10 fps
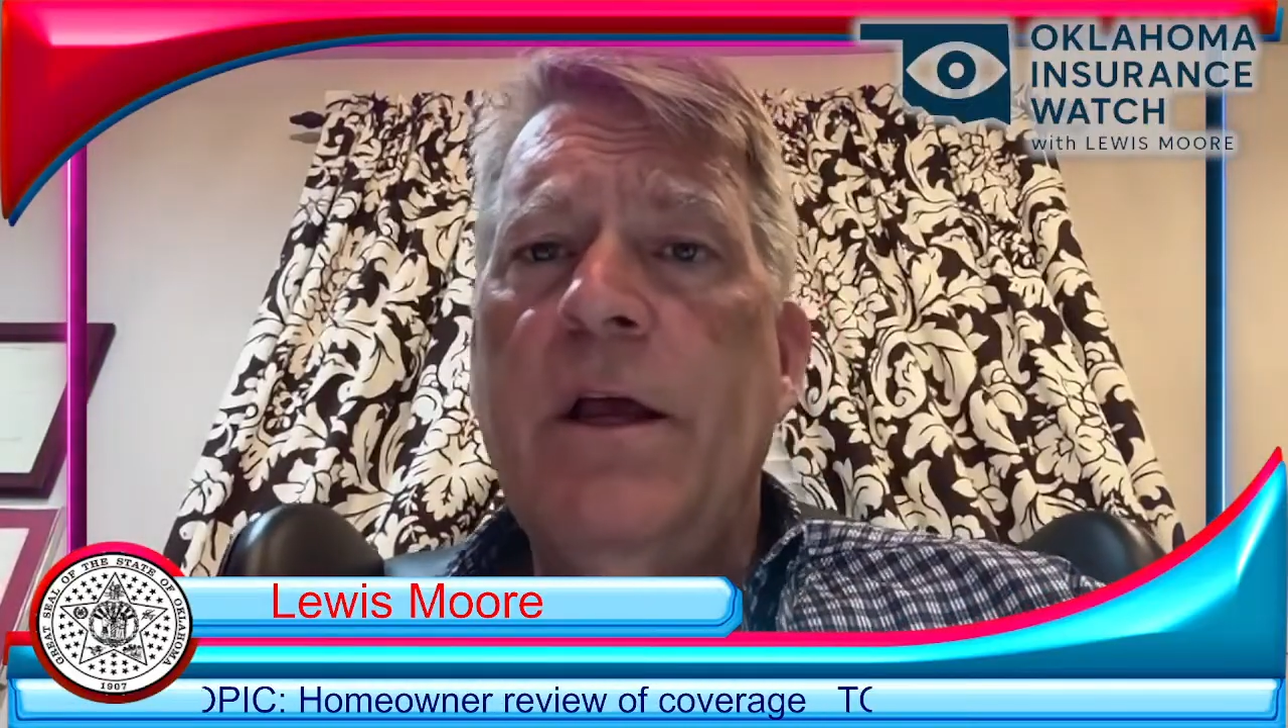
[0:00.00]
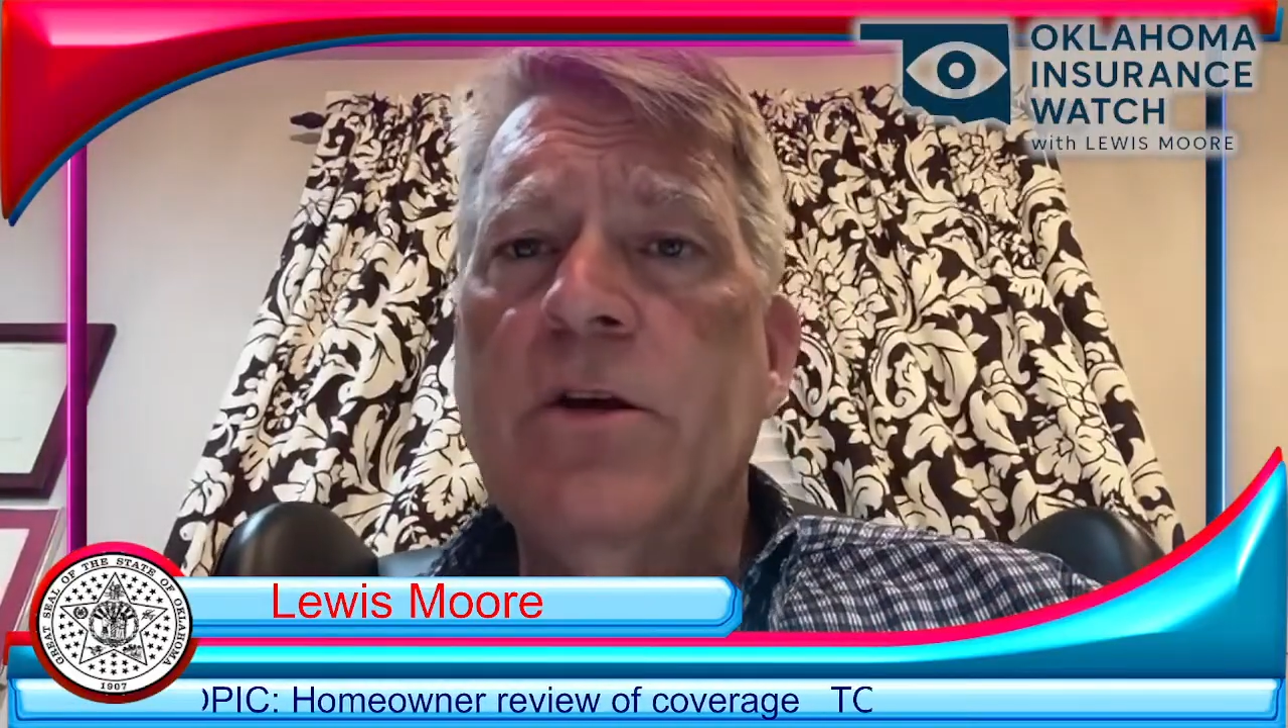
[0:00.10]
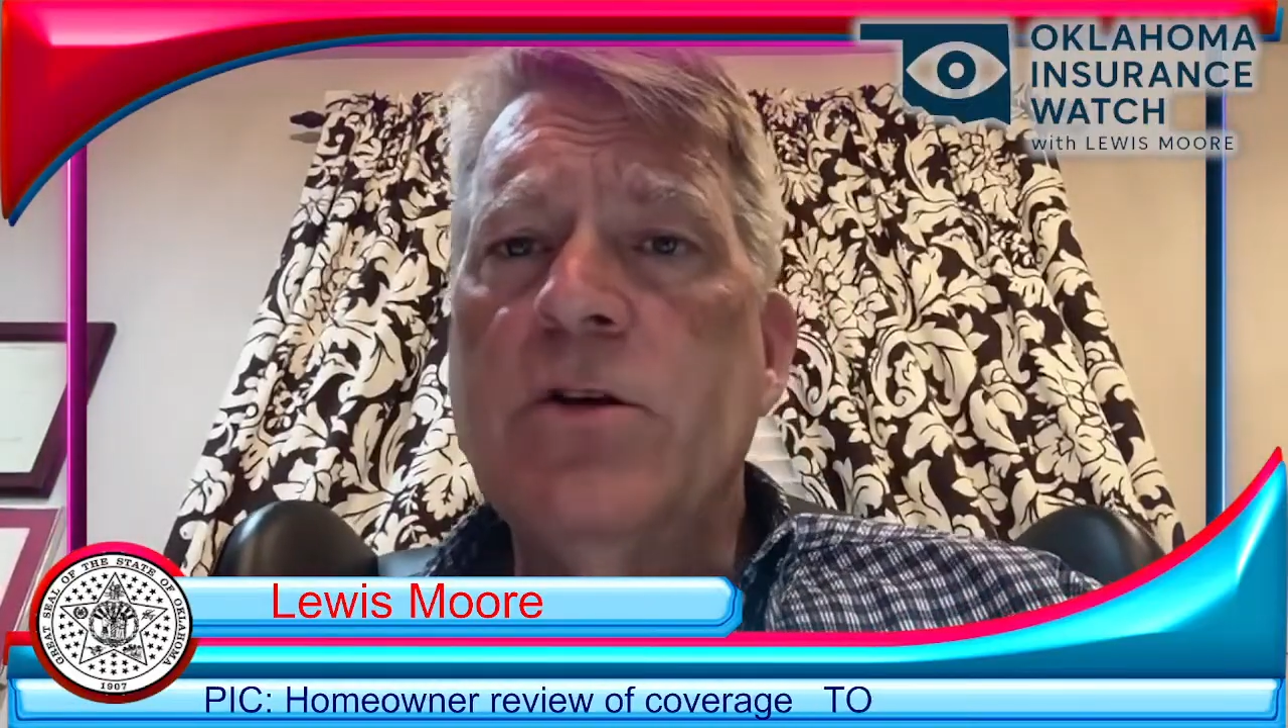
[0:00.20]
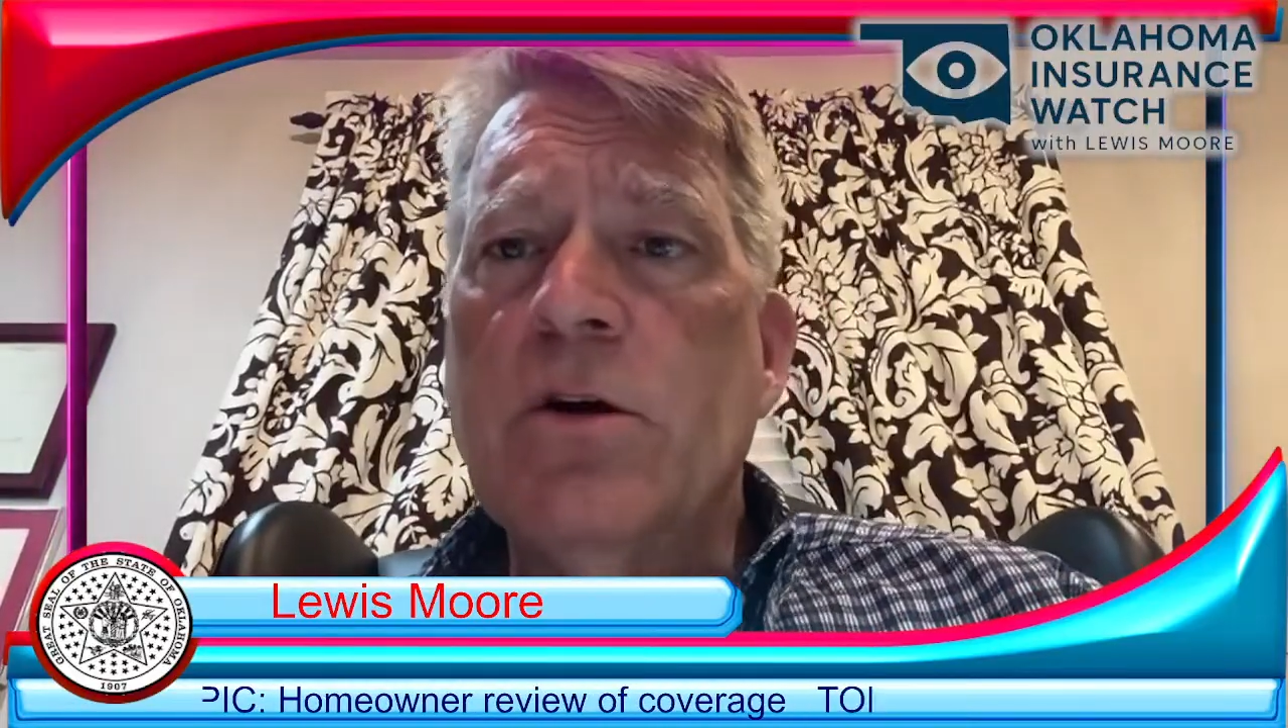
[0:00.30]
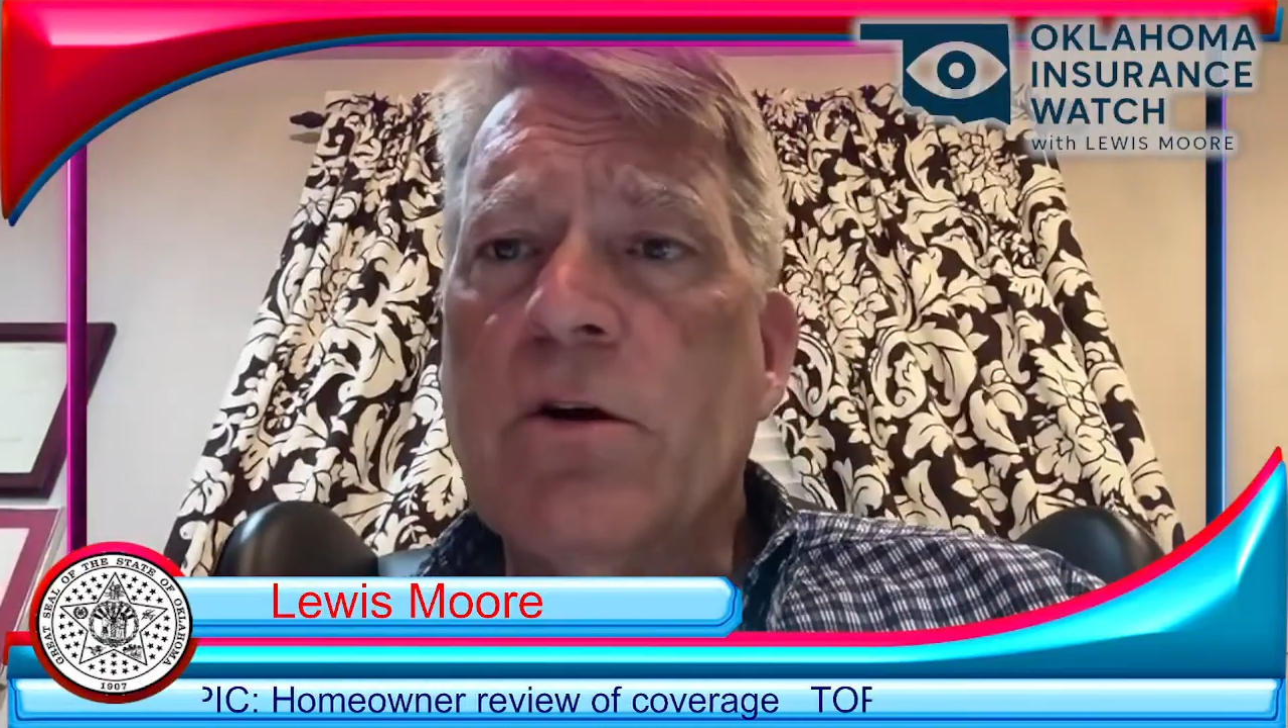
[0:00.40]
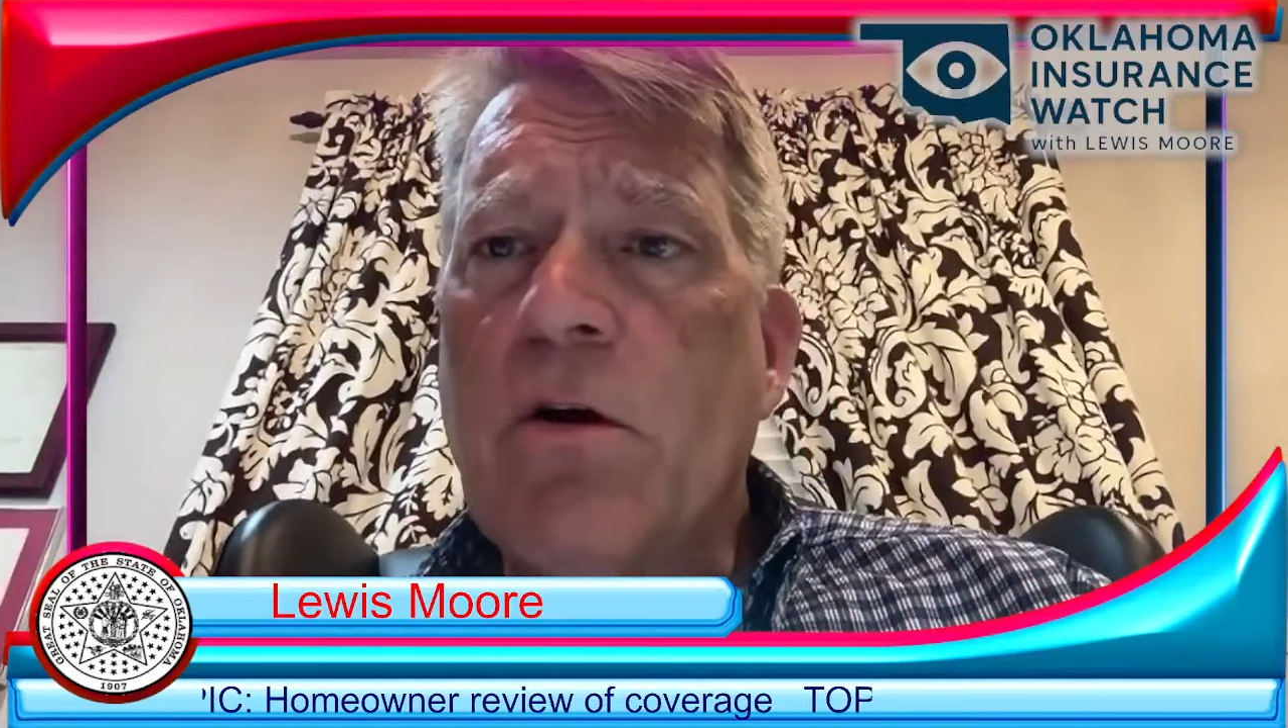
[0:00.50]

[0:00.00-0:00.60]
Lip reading: is your